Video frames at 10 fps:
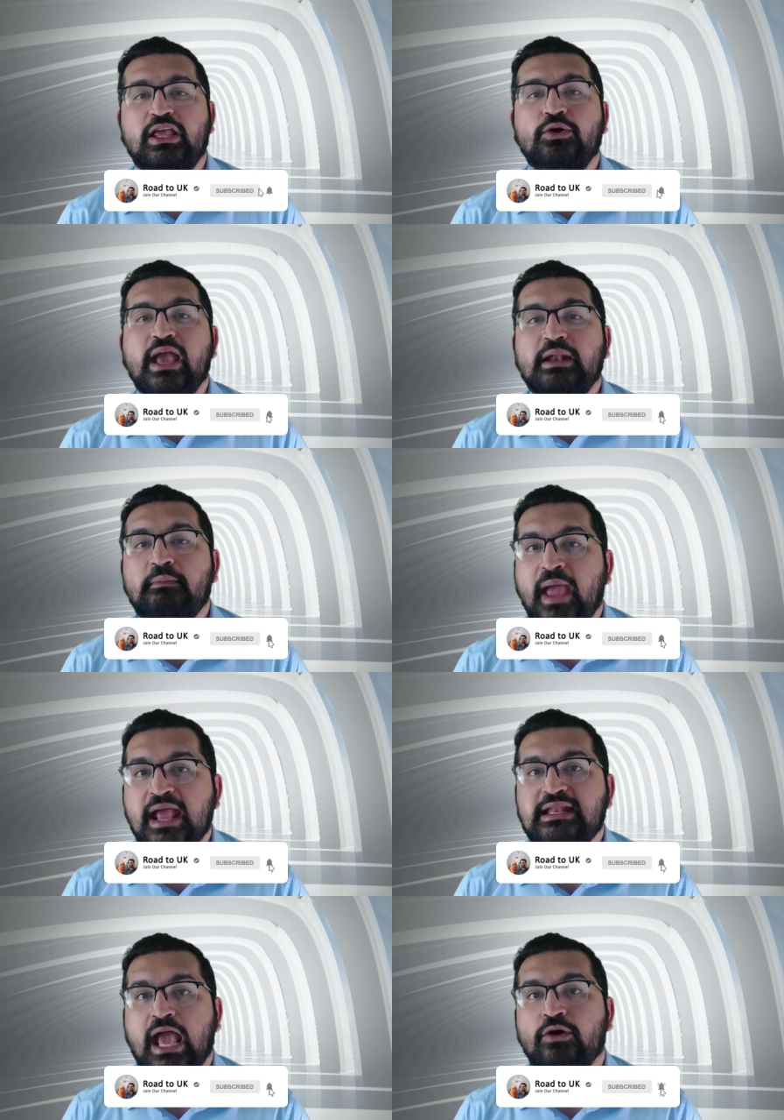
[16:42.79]
you get
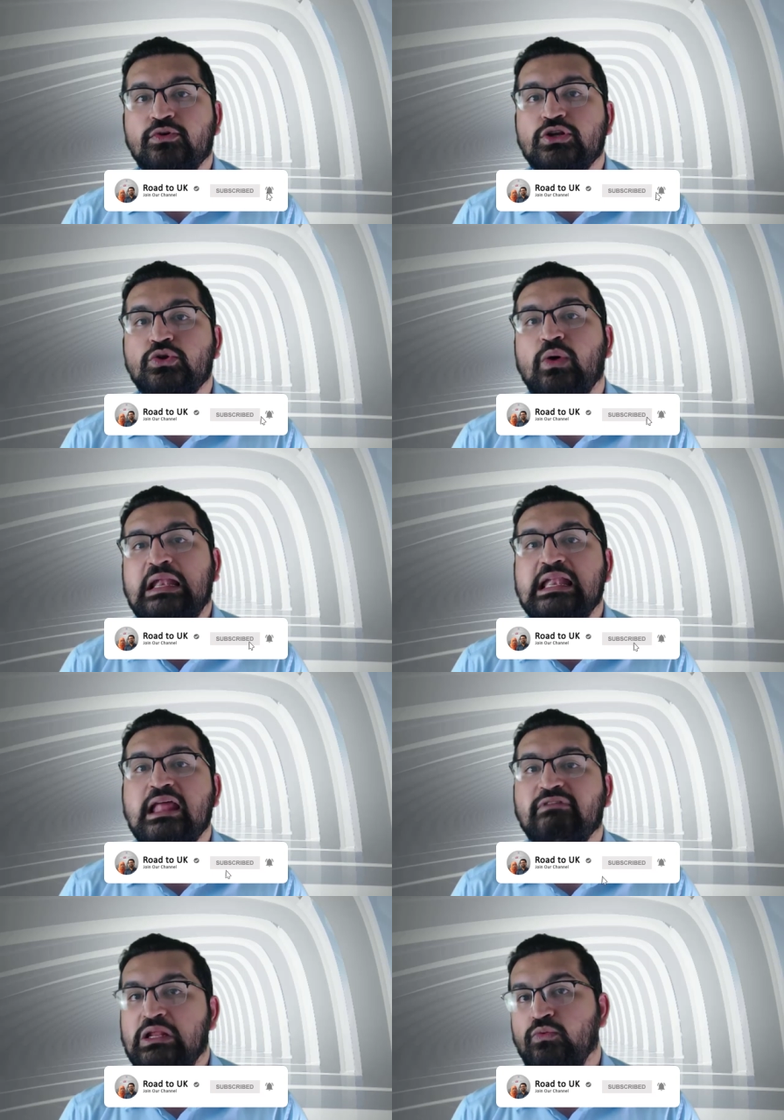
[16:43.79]
paid according to what
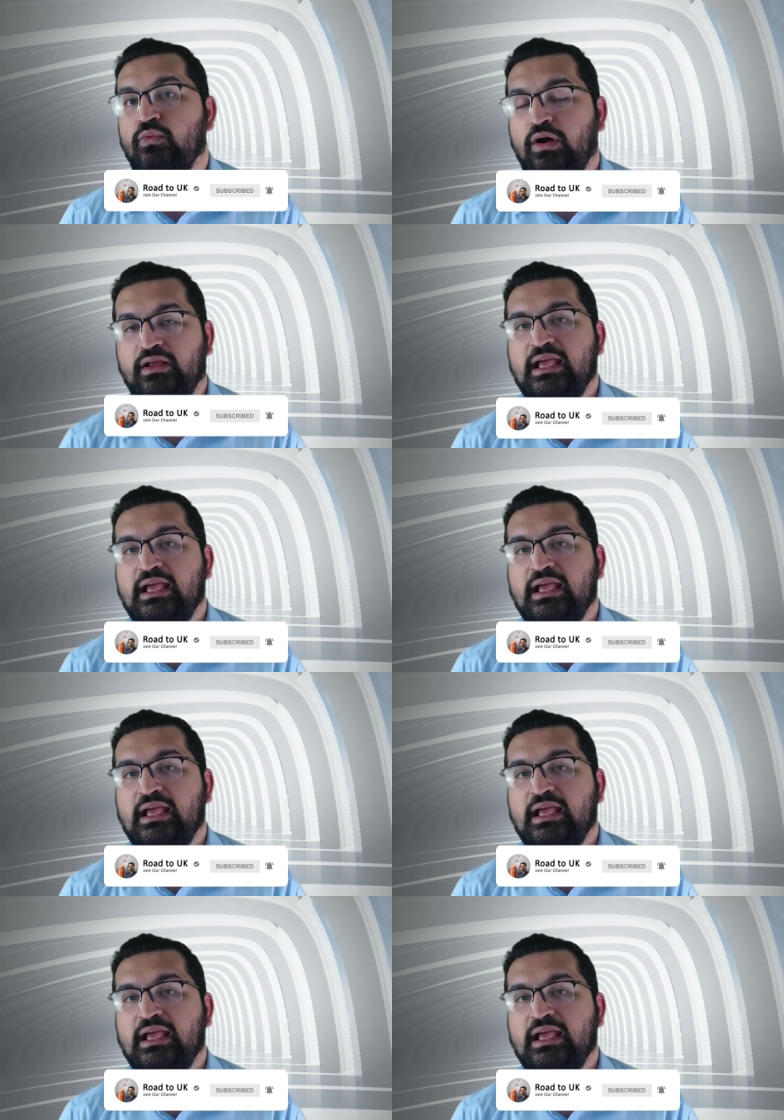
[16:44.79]
level you work.